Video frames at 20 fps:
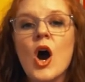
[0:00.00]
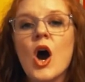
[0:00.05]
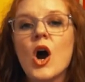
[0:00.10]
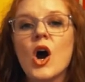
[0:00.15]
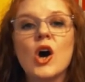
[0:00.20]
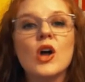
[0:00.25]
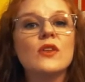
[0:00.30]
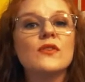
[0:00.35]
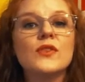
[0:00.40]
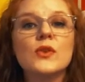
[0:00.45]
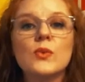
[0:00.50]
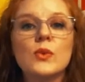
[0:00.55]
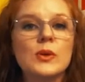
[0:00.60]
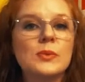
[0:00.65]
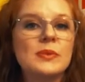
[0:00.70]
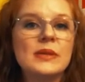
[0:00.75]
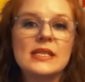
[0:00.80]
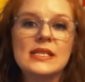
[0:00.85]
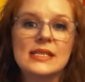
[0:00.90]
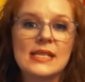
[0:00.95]
All of the
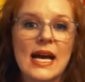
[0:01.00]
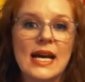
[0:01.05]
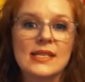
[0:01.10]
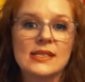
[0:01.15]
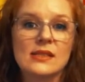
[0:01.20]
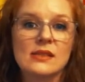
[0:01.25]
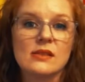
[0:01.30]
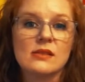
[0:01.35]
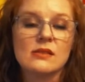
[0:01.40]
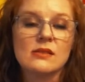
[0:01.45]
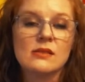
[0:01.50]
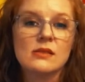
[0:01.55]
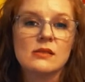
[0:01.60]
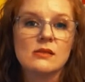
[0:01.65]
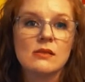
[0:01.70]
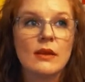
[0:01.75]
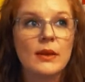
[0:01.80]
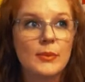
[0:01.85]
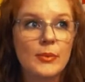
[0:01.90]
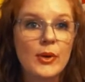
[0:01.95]
would-be
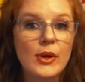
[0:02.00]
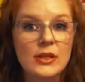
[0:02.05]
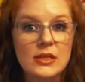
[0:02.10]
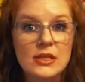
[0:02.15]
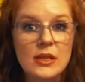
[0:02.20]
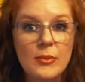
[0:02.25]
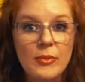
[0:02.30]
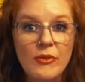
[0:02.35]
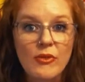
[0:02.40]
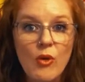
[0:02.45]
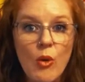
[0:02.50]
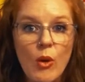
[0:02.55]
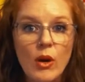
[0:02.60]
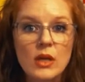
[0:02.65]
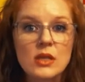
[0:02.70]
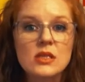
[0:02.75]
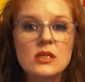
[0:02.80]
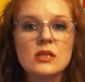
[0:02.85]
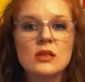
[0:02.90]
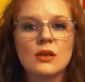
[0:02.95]
assassins, and Princip of
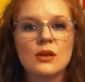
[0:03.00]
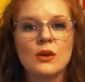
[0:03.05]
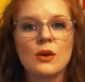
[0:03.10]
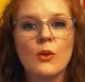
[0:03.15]
course,